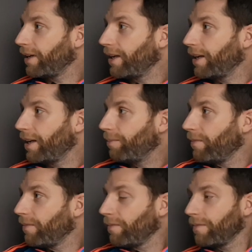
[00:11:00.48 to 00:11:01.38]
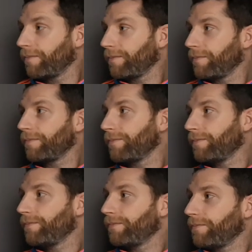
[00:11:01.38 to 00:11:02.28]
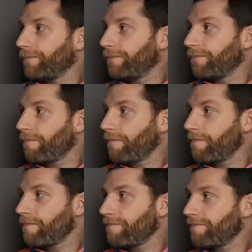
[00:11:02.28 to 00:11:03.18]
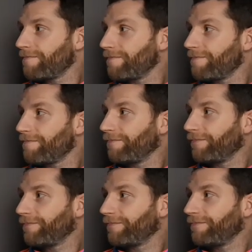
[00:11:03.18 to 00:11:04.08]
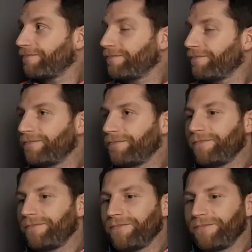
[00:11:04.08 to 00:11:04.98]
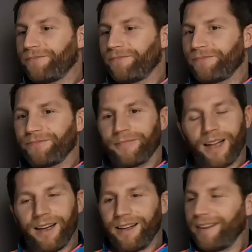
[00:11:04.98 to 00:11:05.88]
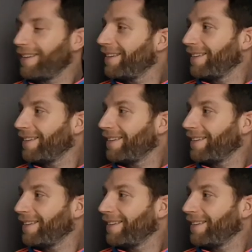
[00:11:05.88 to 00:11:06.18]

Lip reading: (silent)